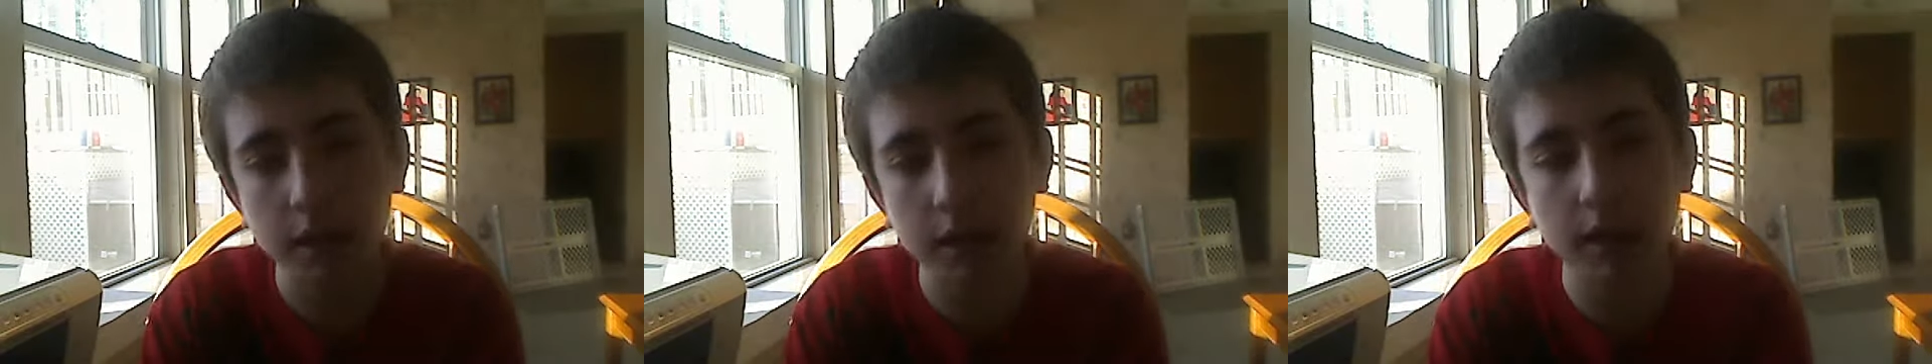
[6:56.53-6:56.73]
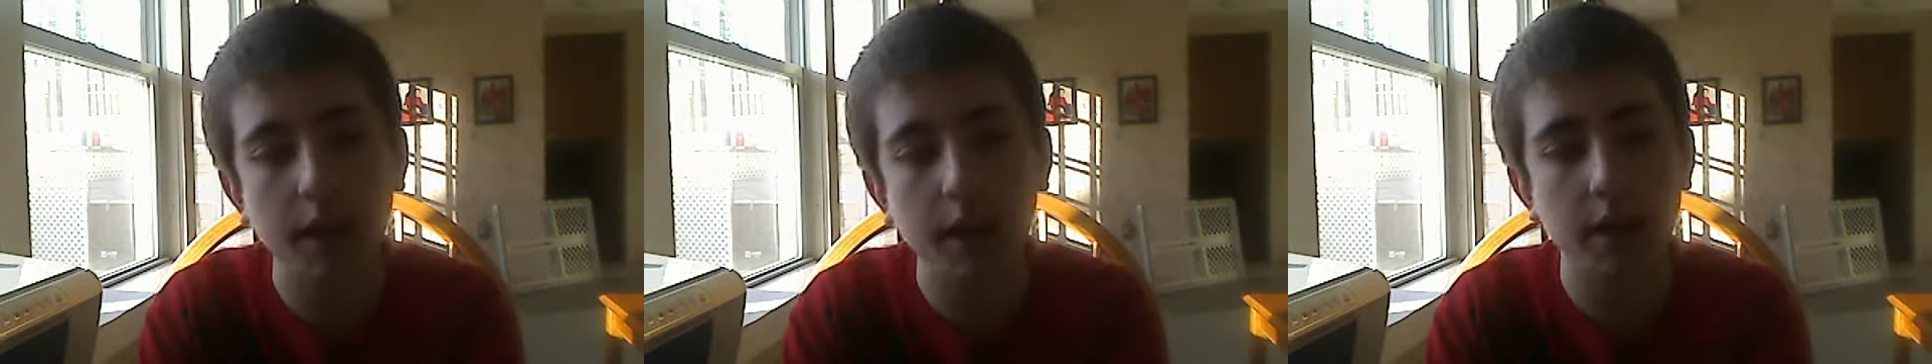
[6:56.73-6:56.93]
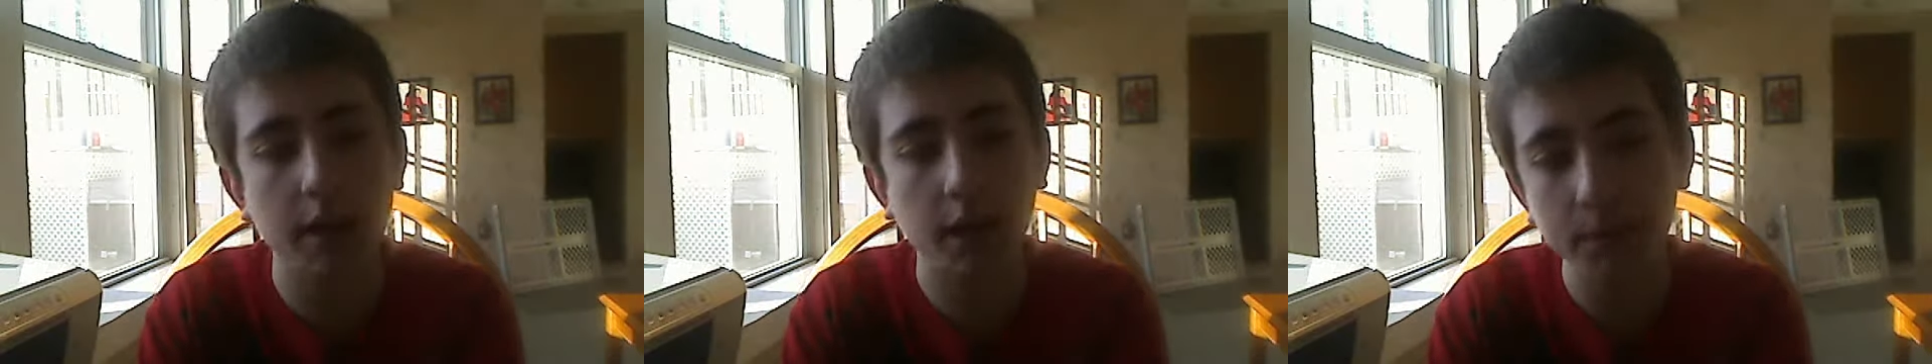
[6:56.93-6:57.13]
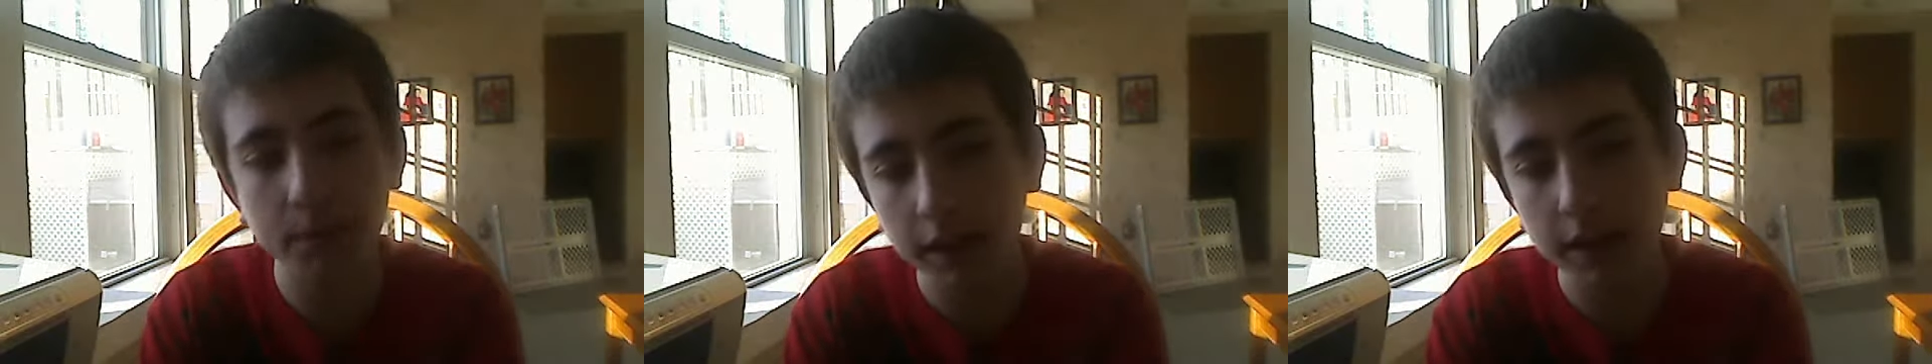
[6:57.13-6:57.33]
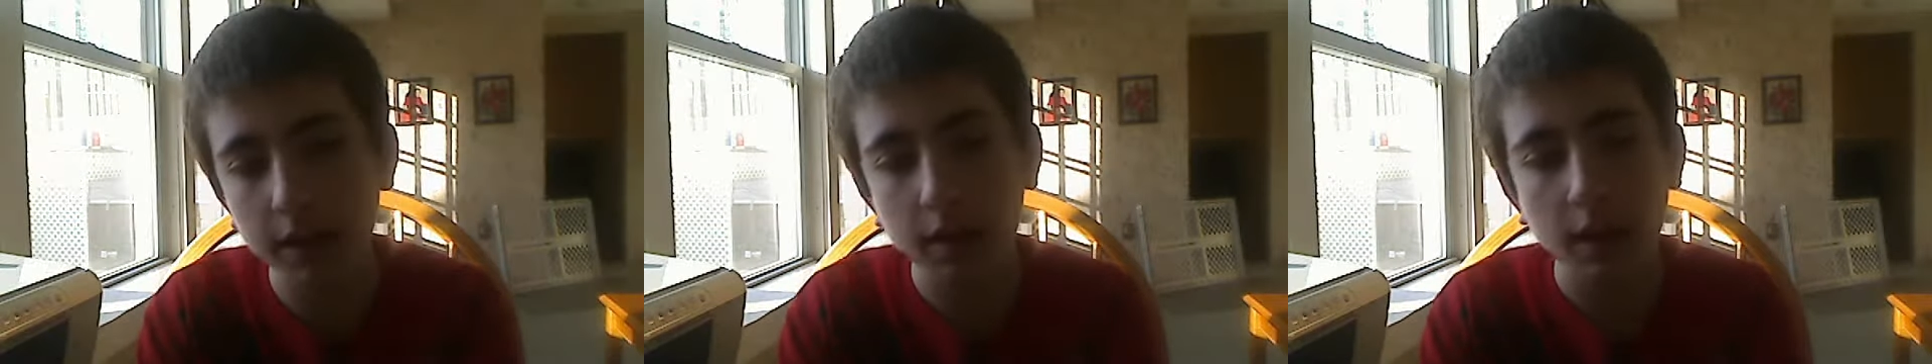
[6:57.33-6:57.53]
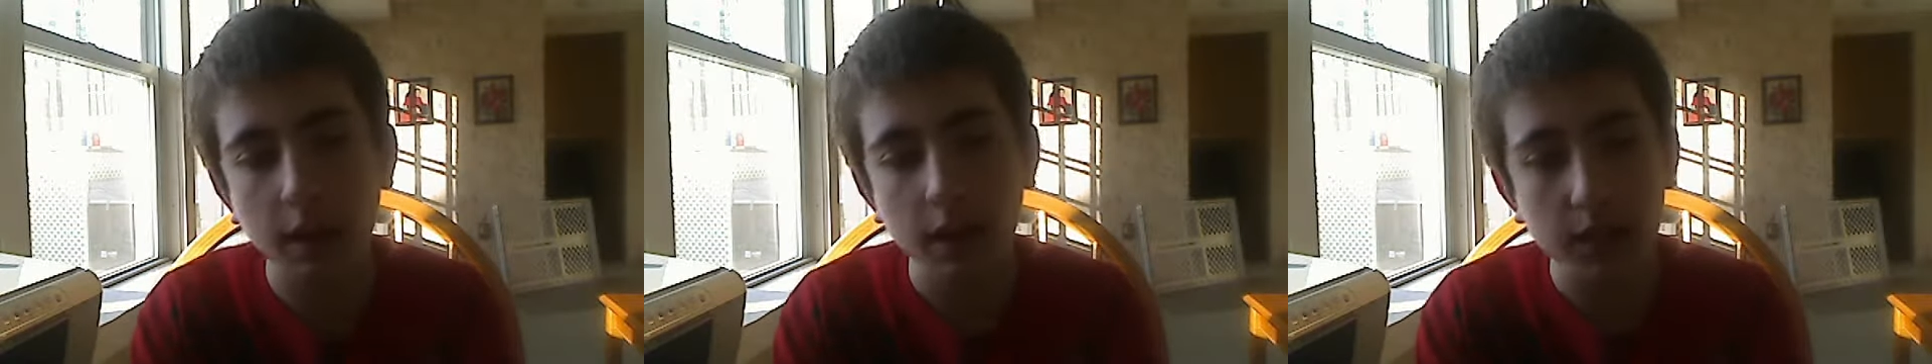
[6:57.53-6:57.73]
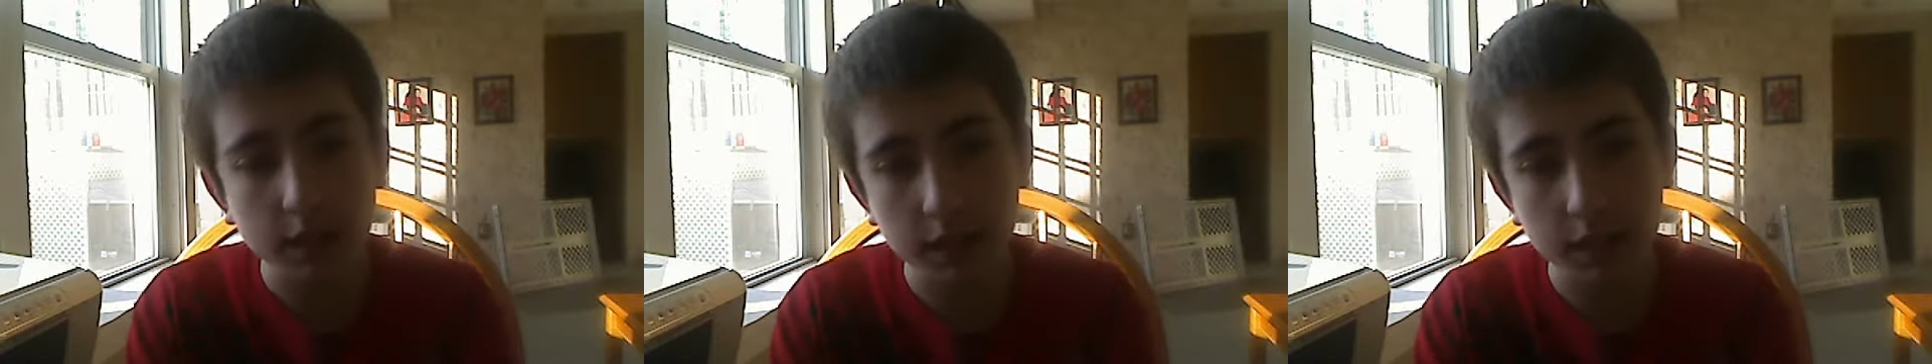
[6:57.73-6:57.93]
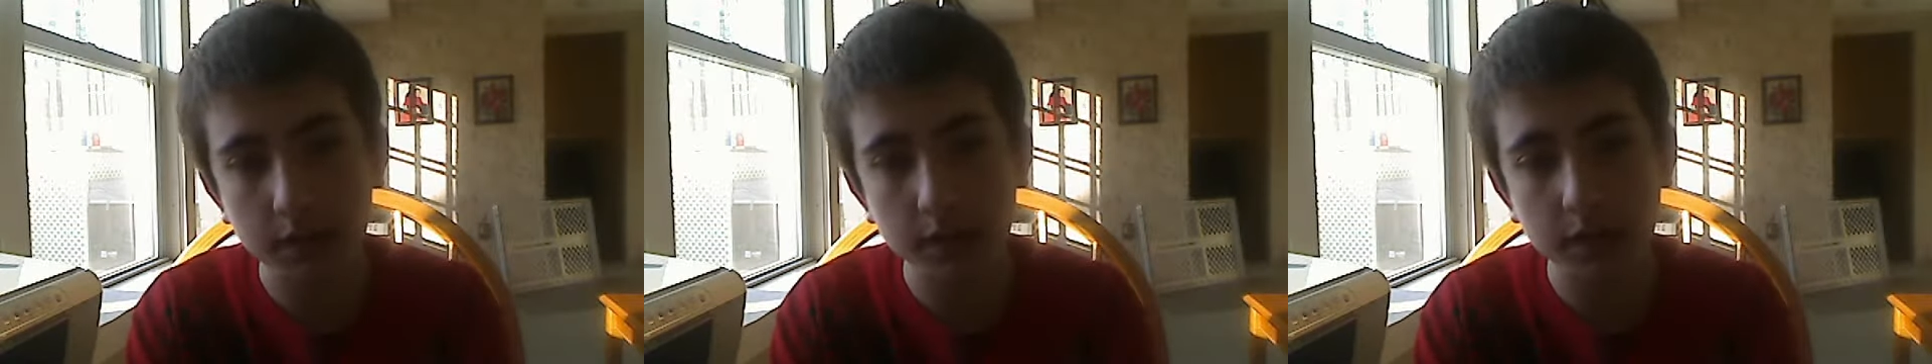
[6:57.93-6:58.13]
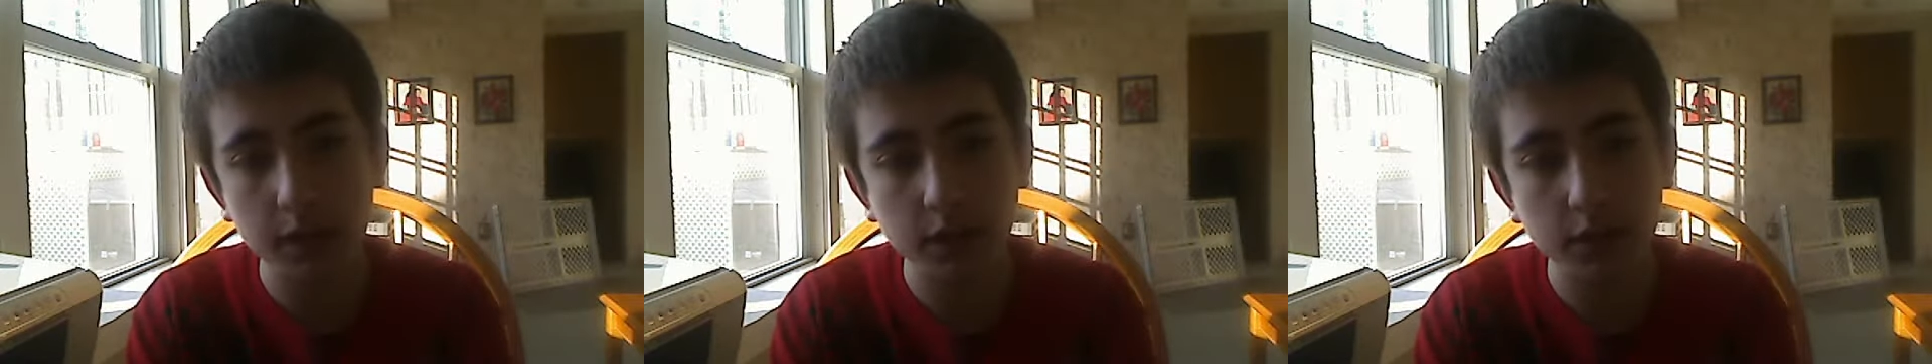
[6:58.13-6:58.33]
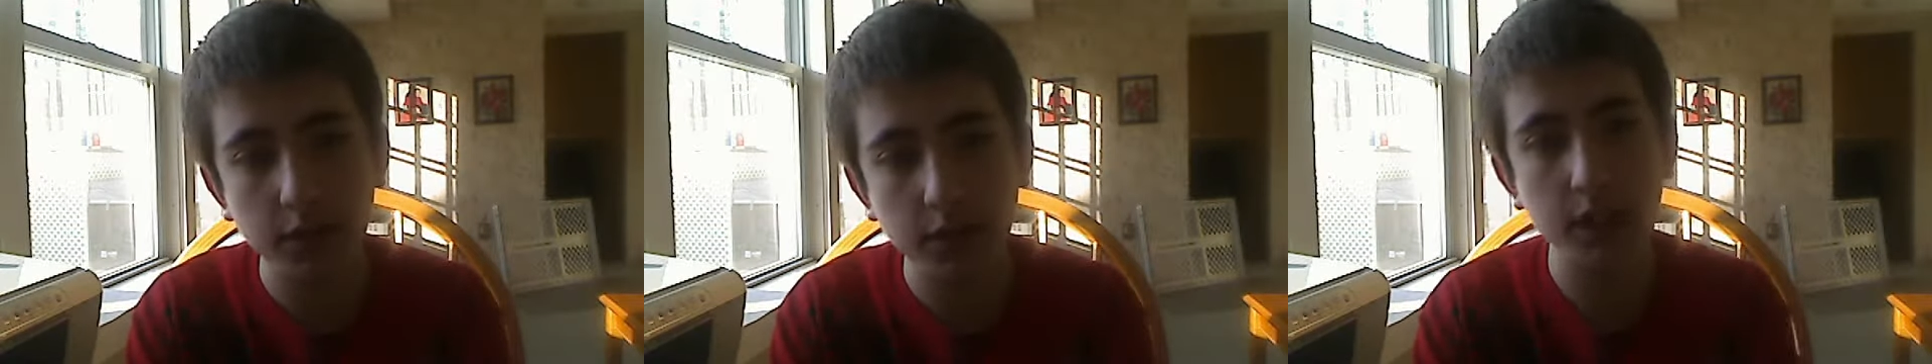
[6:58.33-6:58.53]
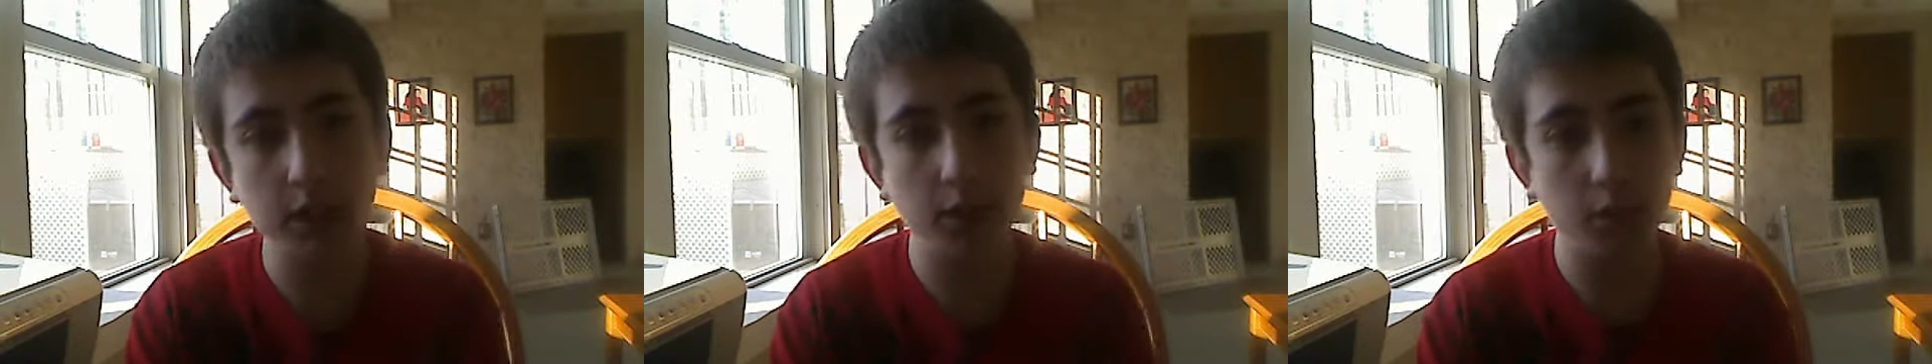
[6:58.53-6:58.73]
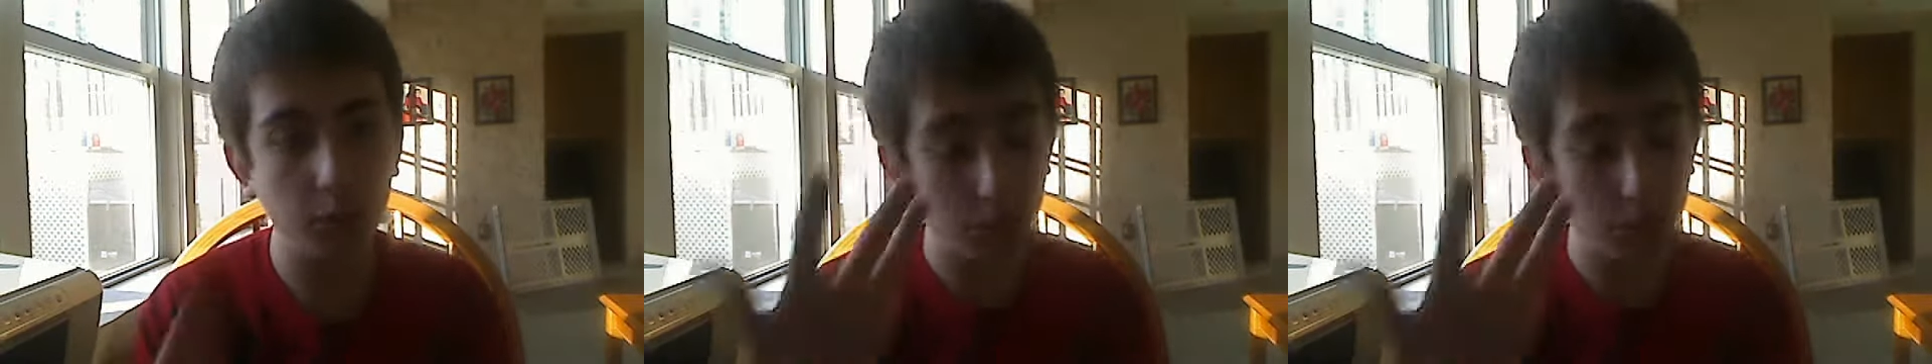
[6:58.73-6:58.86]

Okay, I'm playing something in 3D